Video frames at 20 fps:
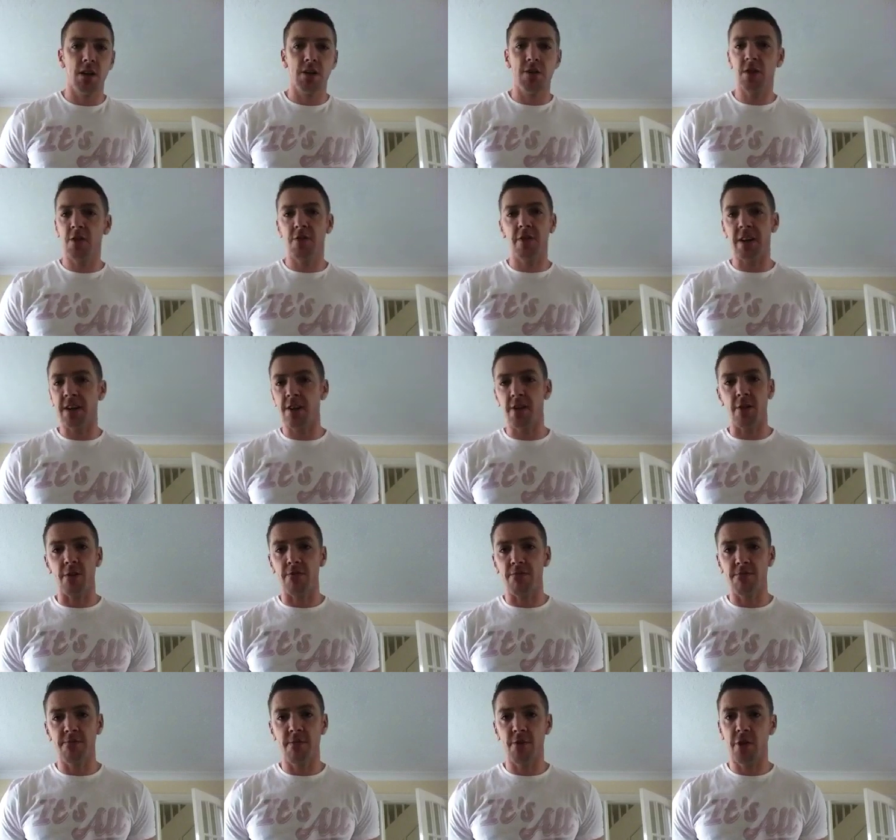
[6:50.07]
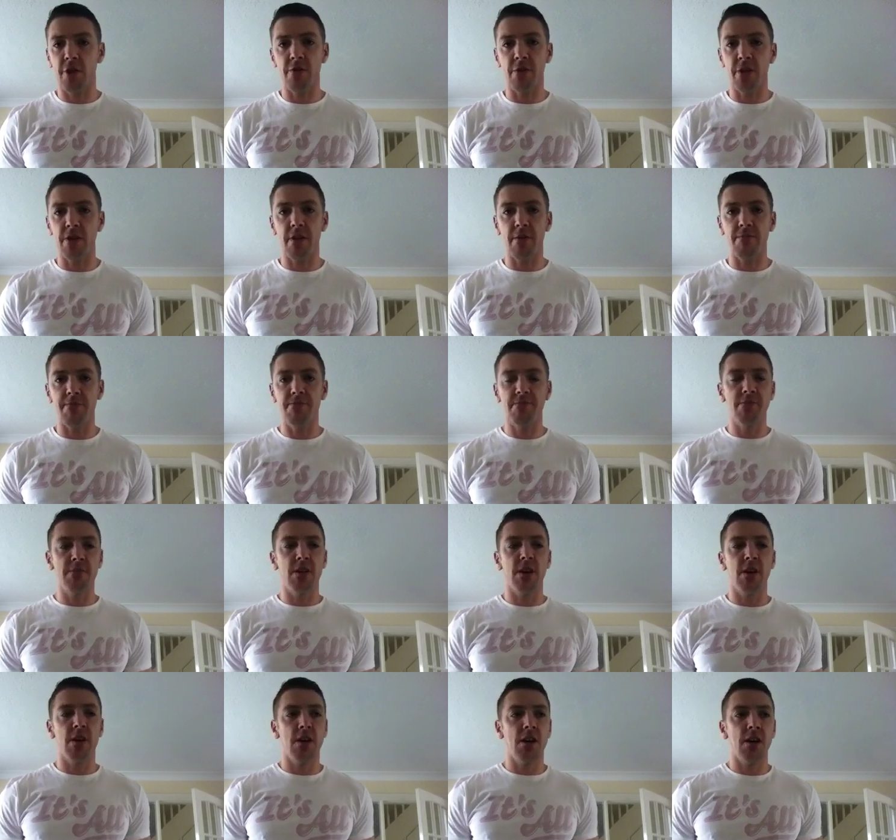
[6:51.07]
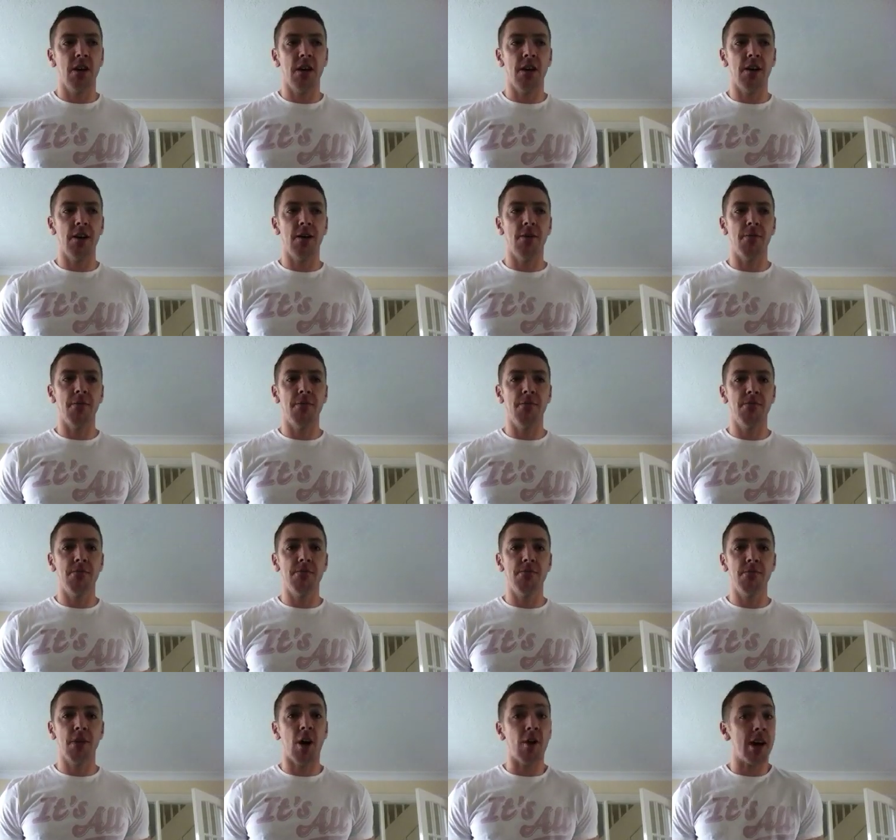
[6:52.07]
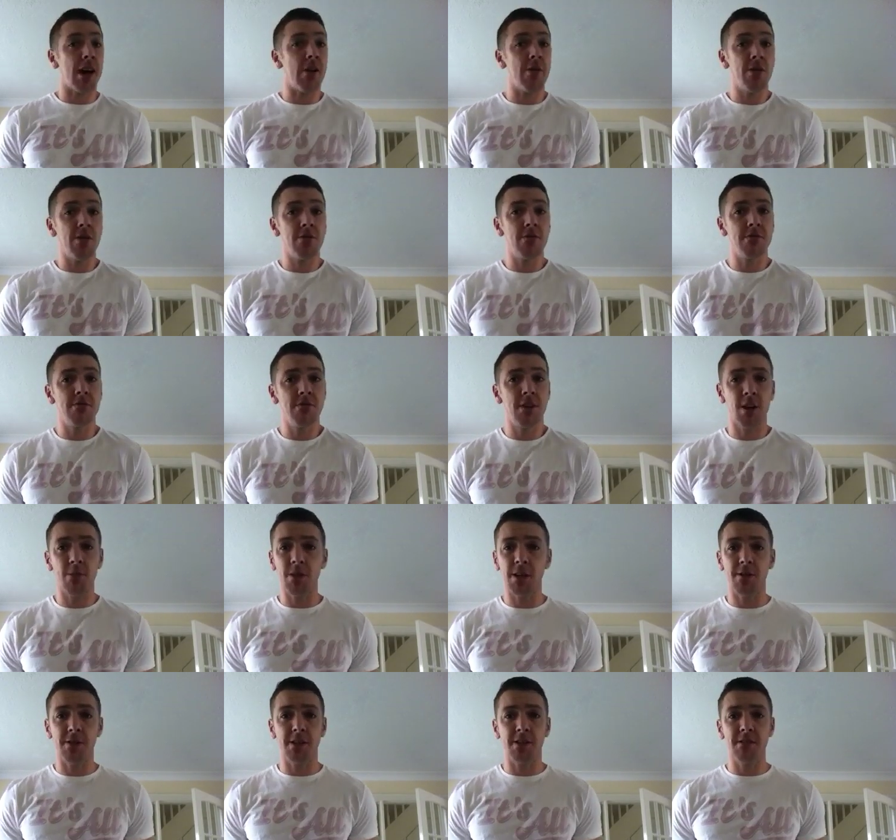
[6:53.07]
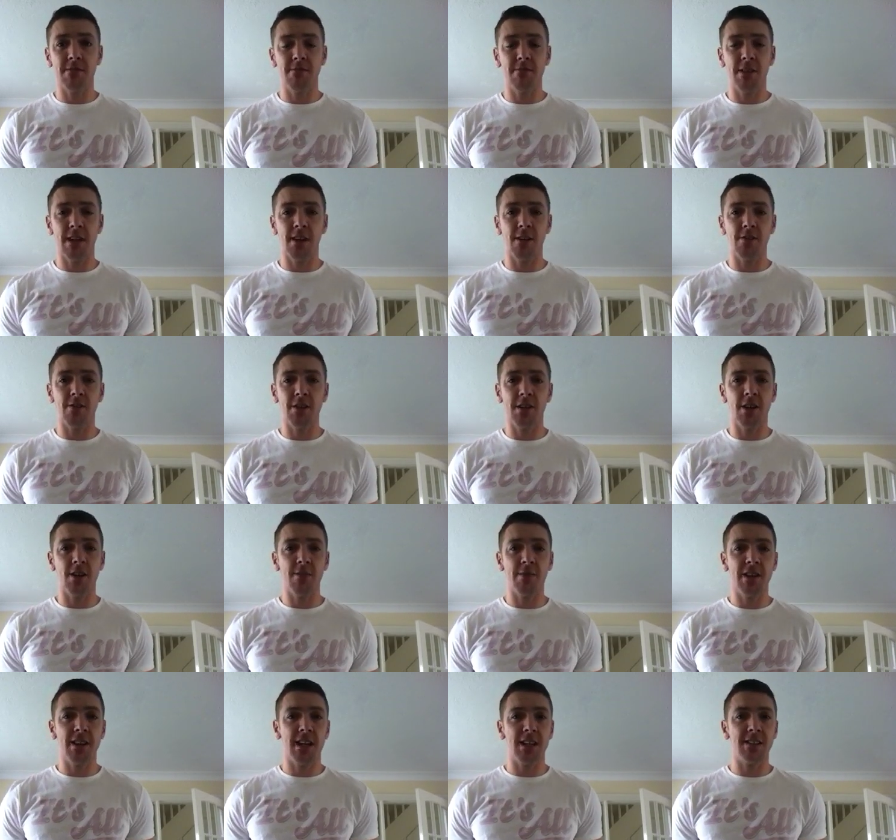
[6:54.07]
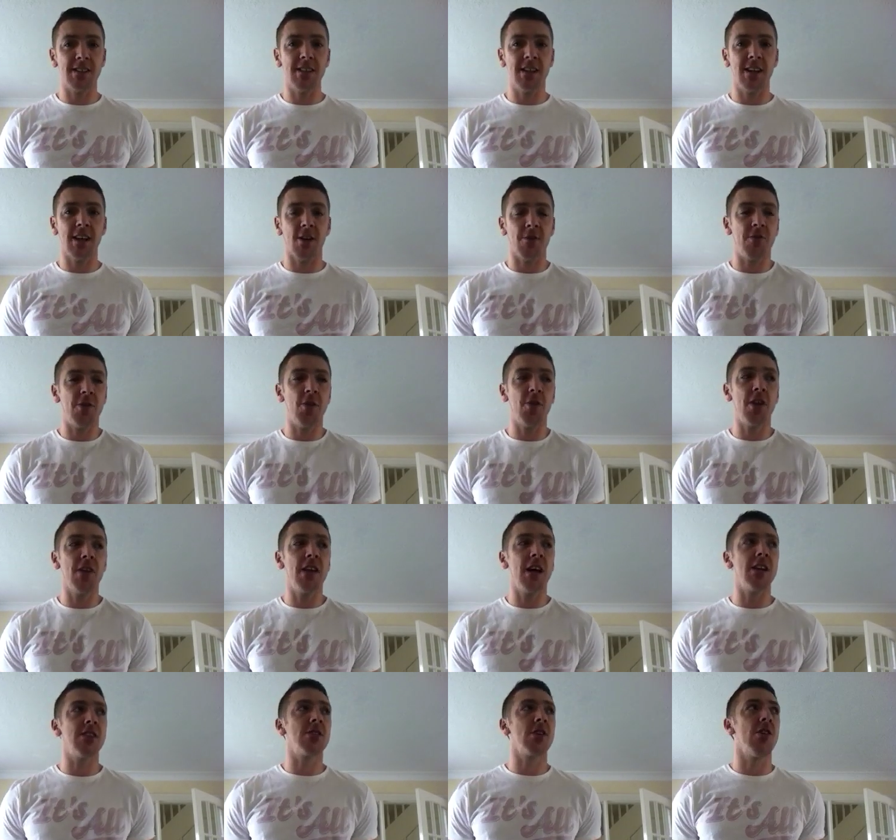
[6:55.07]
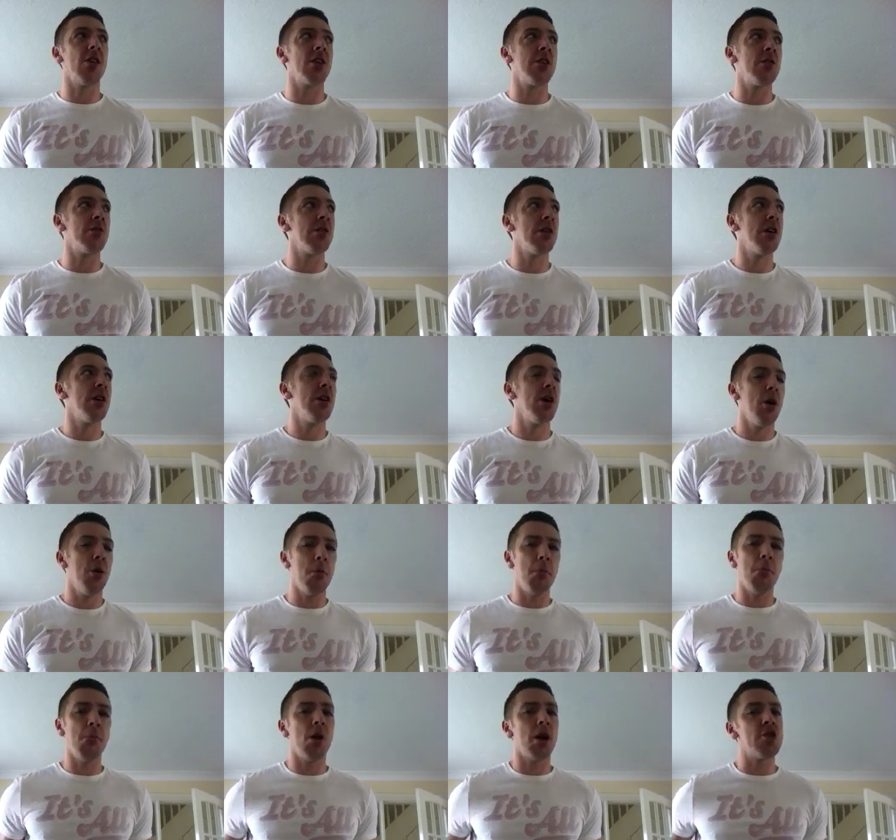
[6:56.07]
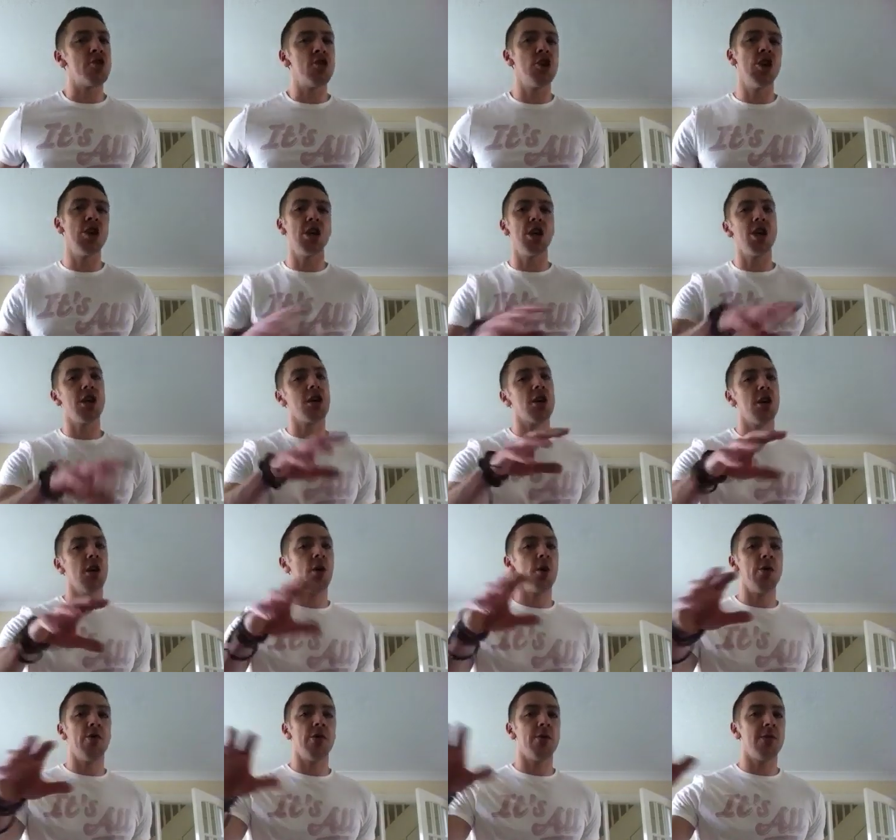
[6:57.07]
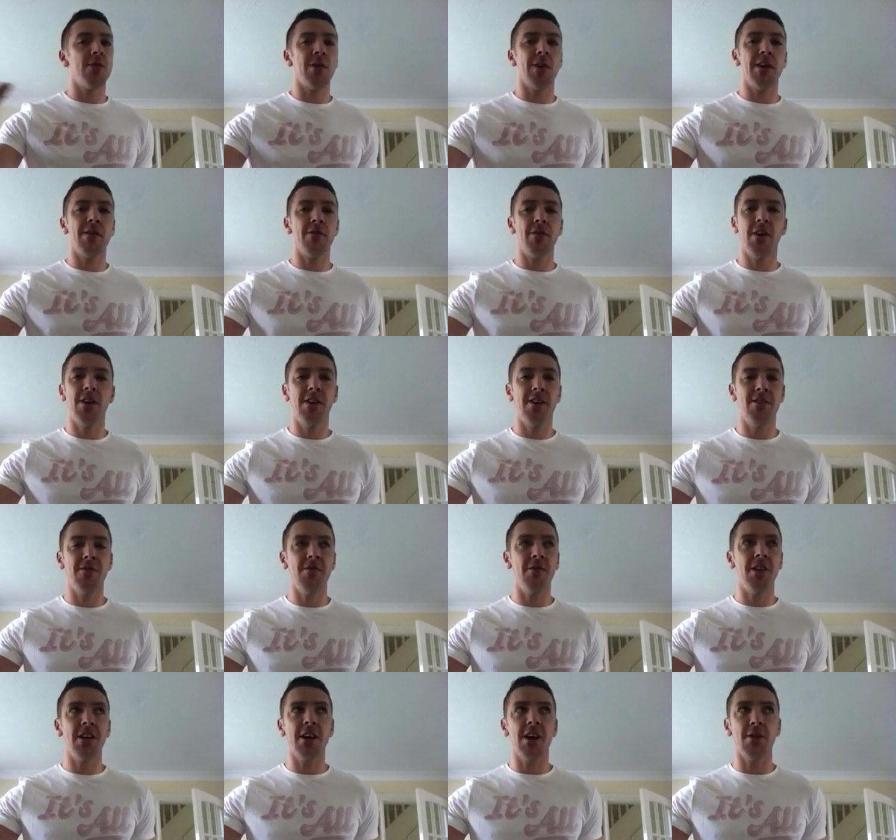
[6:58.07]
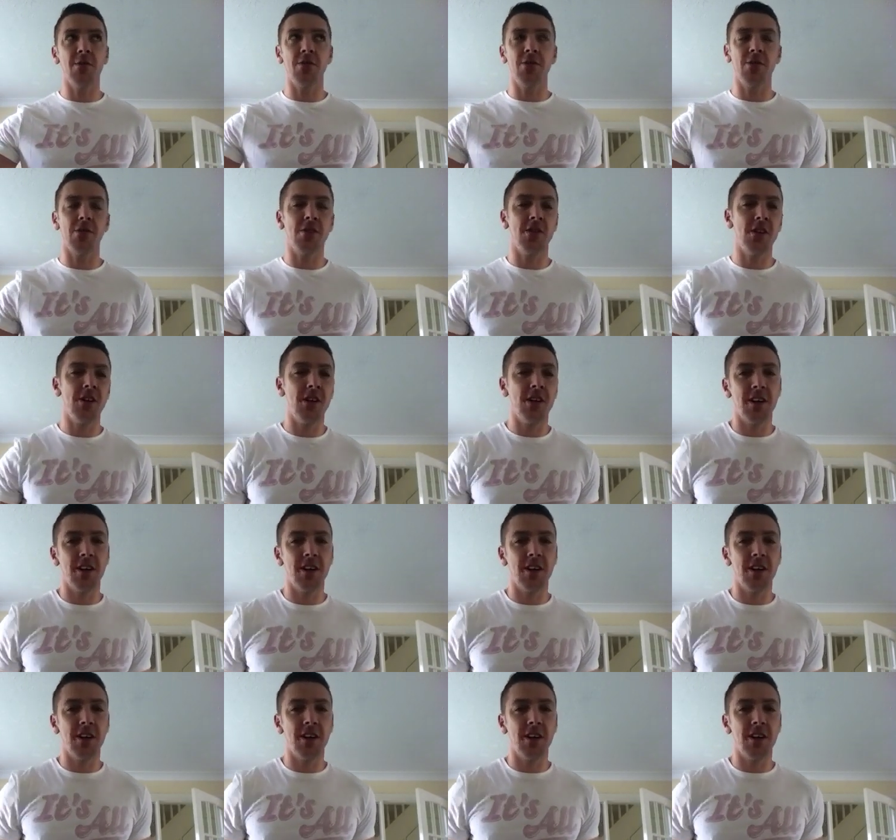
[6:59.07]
thank you for everything. I'll carry on uploading now. That's it. I feel that that's kind of my journey over 5 videos of